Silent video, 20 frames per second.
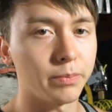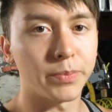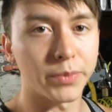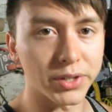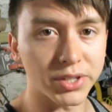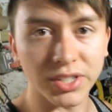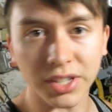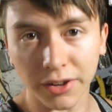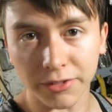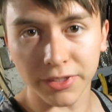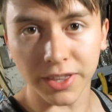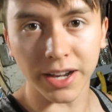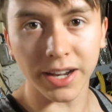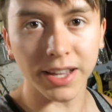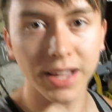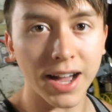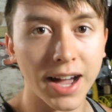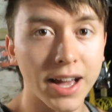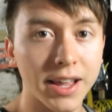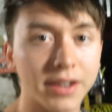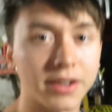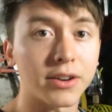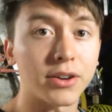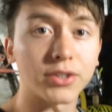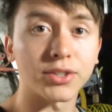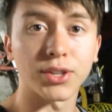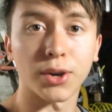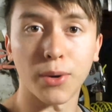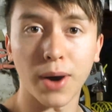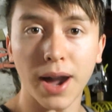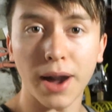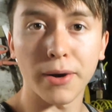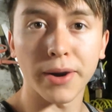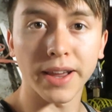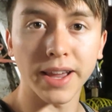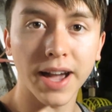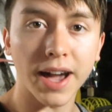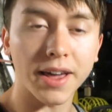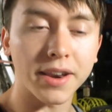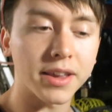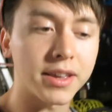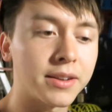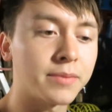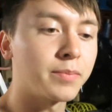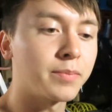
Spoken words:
The stuff that I got and also how I got it.